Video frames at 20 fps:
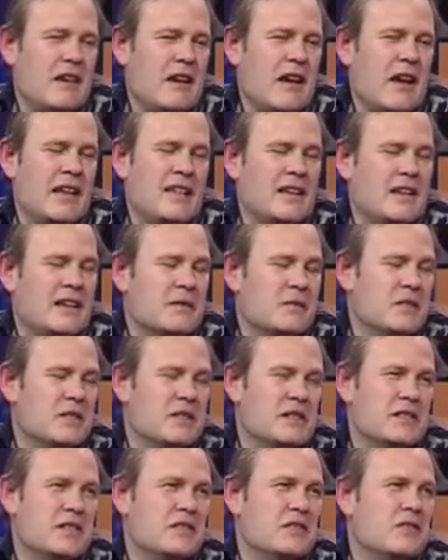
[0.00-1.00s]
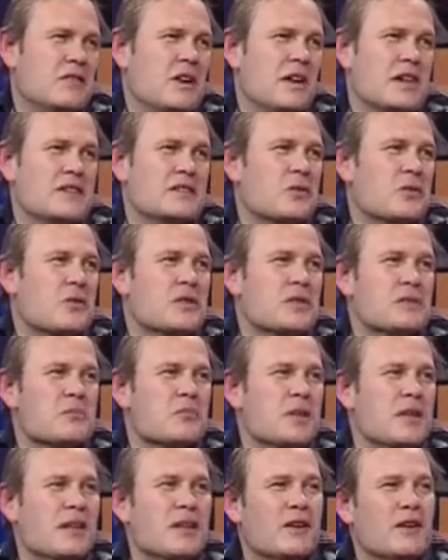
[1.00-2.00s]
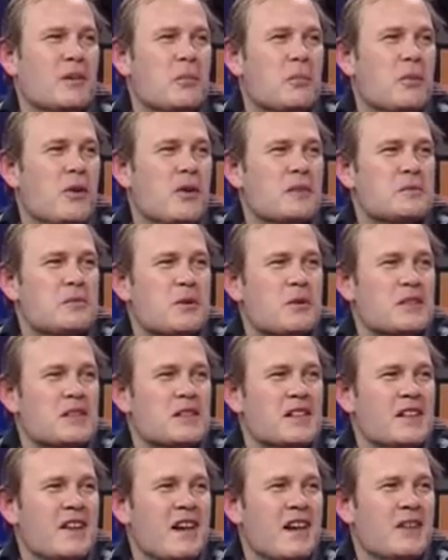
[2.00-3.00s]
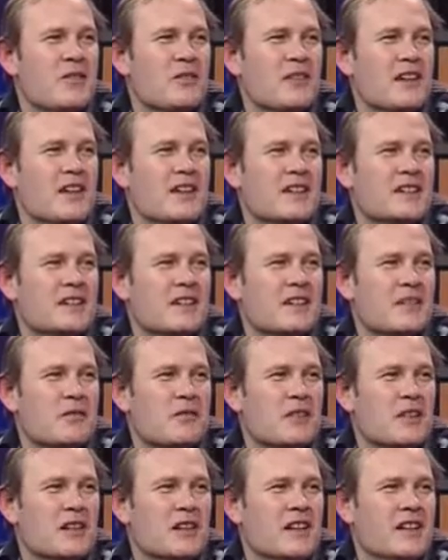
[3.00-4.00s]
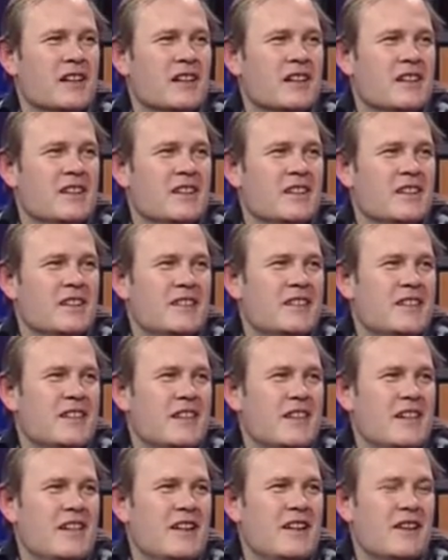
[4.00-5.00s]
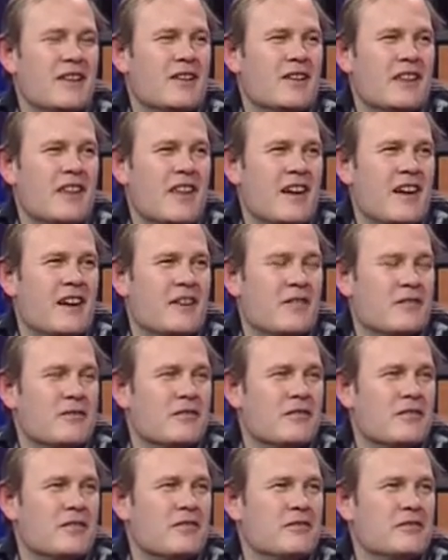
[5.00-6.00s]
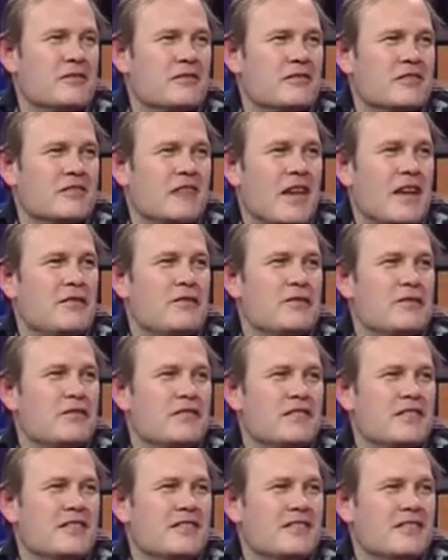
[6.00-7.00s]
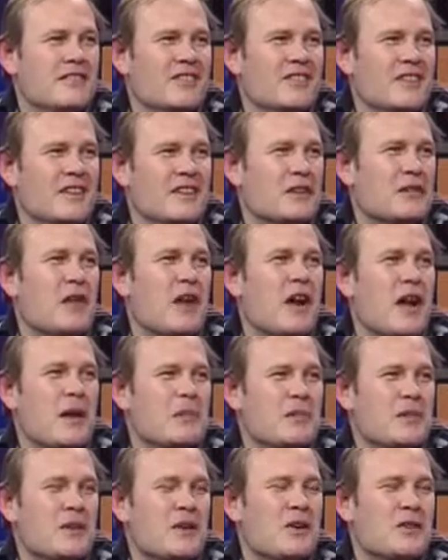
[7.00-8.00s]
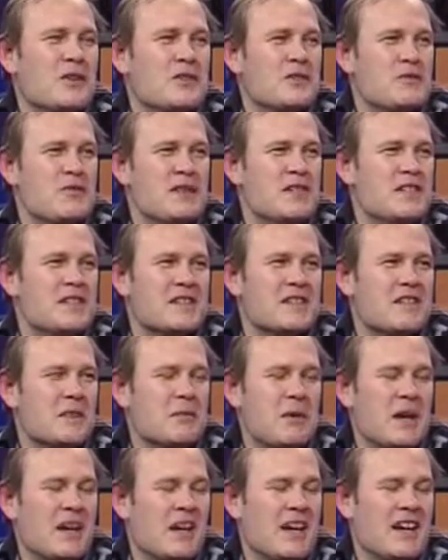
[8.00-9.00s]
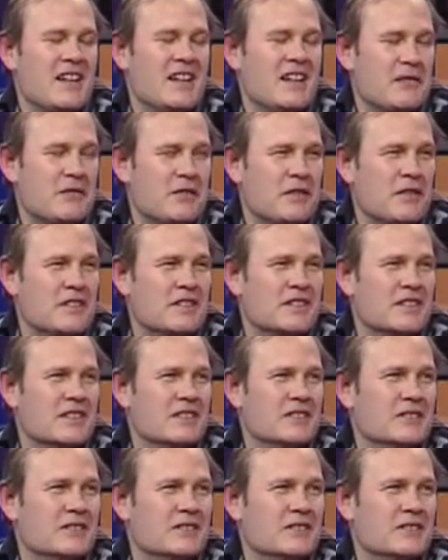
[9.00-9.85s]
it was just to try to score some political points. Personally, I don't think it's going to really, here or there of life and crime and on the streets is going to make any difference.